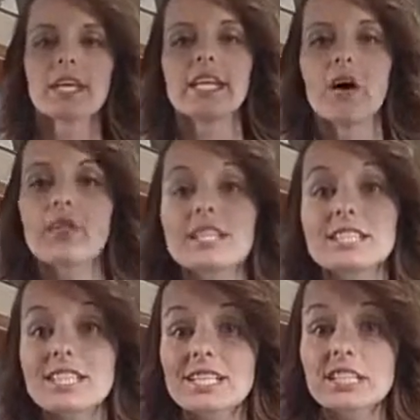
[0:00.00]
Now this
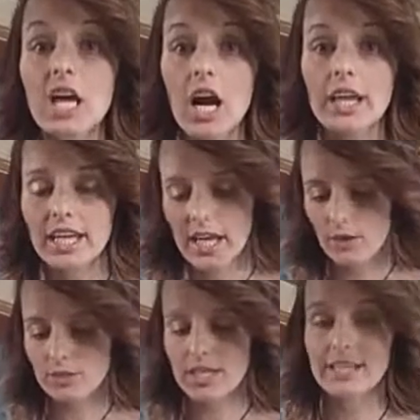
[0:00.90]
does not
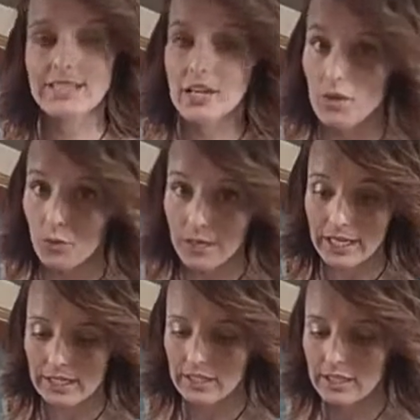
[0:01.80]
count as a
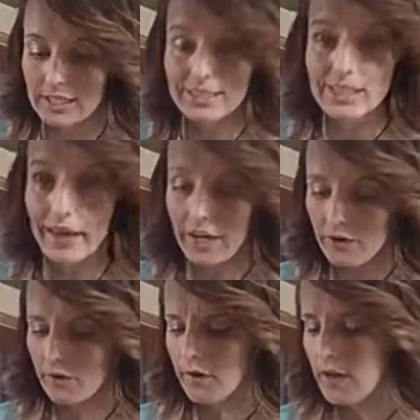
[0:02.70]
green
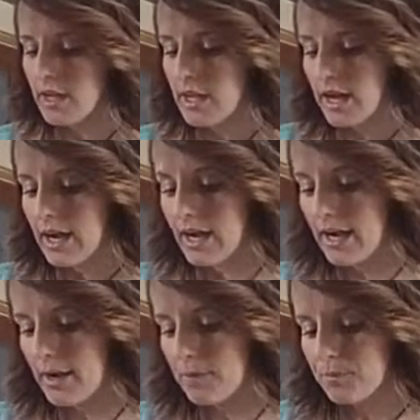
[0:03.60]
container,
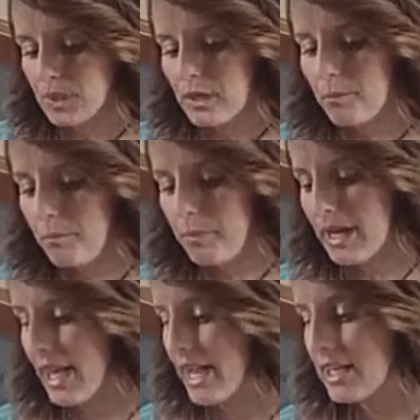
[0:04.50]
but